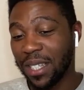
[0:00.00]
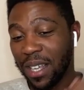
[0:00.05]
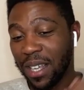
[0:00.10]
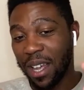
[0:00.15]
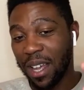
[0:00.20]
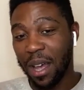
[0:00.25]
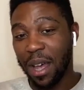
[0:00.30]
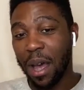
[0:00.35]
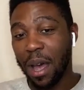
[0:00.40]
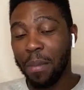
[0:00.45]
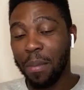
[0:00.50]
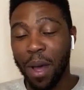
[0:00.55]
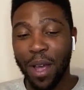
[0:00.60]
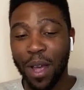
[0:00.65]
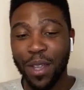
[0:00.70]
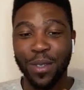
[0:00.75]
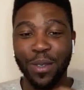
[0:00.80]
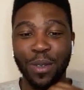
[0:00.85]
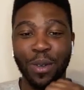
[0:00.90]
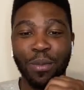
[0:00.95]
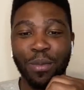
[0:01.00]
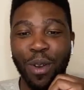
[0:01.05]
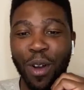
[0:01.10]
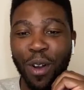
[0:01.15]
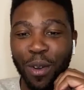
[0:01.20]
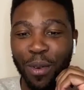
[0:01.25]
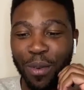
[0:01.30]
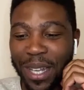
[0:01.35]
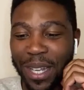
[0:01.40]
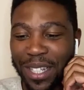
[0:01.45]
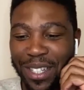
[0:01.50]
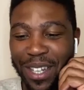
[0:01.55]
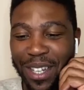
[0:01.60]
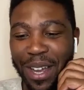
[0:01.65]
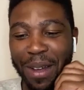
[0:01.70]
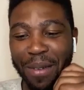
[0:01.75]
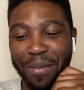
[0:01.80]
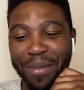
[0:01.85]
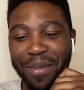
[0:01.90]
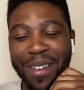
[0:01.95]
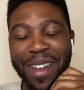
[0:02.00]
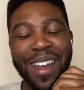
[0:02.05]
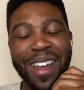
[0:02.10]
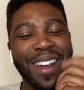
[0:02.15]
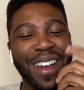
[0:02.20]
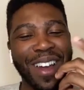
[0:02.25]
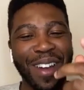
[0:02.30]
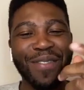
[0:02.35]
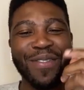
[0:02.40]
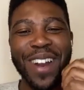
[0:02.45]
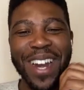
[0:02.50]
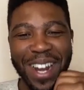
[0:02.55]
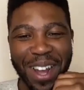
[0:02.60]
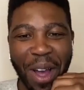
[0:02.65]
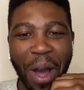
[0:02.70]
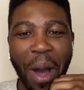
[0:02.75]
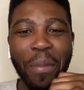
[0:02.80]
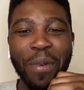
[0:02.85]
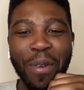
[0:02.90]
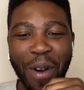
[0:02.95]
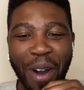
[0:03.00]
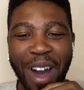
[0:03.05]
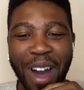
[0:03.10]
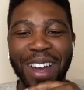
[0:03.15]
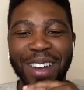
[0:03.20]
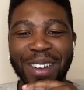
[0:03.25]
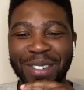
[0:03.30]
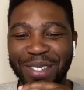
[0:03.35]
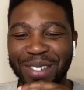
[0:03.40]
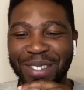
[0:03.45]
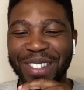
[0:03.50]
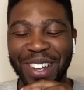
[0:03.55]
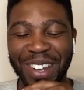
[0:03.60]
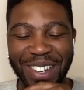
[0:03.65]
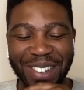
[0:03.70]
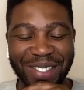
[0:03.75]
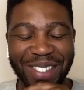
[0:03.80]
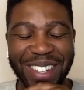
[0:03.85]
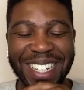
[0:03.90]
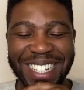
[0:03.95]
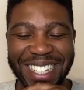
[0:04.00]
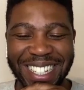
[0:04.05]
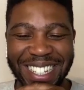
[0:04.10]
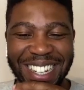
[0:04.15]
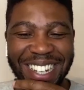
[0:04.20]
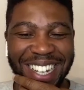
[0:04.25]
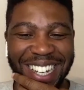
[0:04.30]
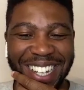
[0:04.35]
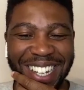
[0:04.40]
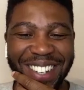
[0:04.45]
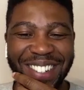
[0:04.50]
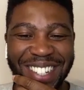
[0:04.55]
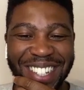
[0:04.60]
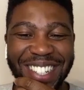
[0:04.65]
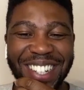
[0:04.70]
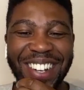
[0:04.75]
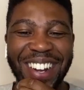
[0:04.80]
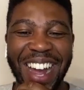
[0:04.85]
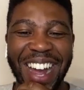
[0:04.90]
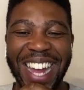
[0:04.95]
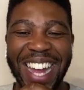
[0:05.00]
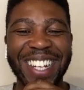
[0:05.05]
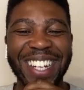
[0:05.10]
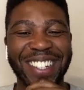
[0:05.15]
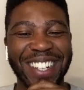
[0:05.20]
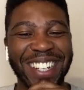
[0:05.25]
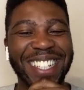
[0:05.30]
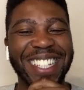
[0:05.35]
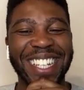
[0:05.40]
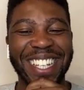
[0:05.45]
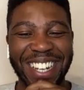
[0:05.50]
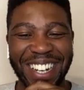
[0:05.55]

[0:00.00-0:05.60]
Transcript: a personal blog, which read a couple articles on, which are quite interesting.